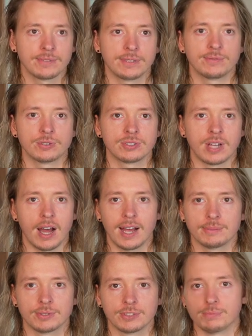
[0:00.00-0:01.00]
for the first
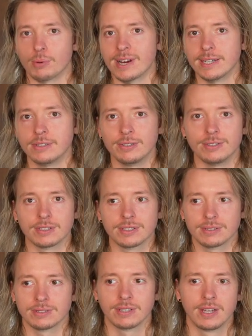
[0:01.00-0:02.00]
time. So it's brand new
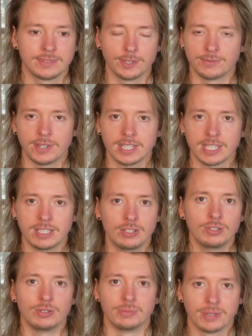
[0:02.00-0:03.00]
because you're a fucking
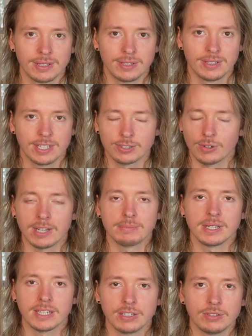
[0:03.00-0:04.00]
noob. It's great
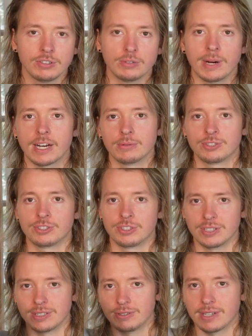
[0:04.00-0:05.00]
being a noob. I always
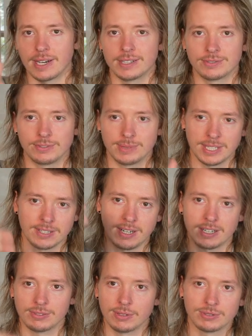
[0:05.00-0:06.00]
shit on you guys for being
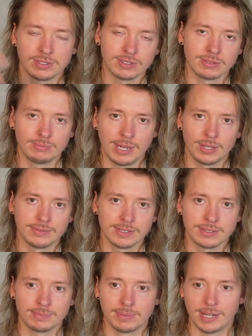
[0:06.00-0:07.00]
cockroaches and
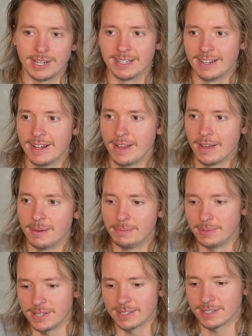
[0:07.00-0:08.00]
Melvins, but
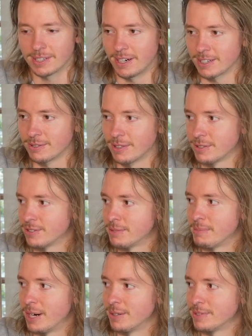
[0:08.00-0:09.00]
being a cockroach
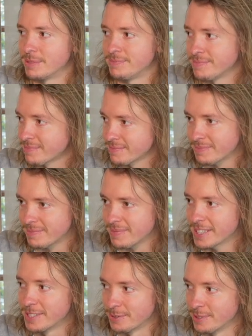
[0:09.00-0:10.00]
and Melvin
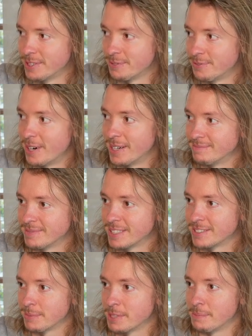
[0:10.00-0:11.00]
is really fun.
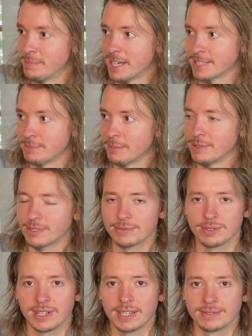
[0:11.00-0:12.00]
It's some of the best memories of
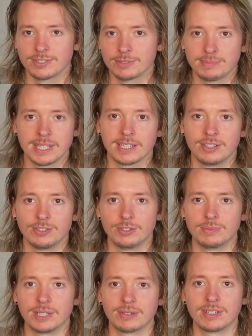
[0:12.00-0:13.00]
your life. Just being a
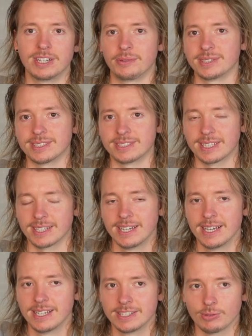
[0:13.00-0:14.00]
noob. You don't know anything.
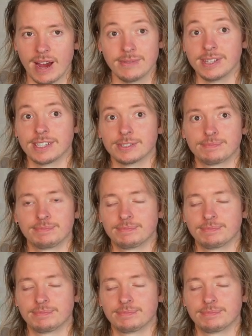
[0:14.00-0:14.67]
So everything is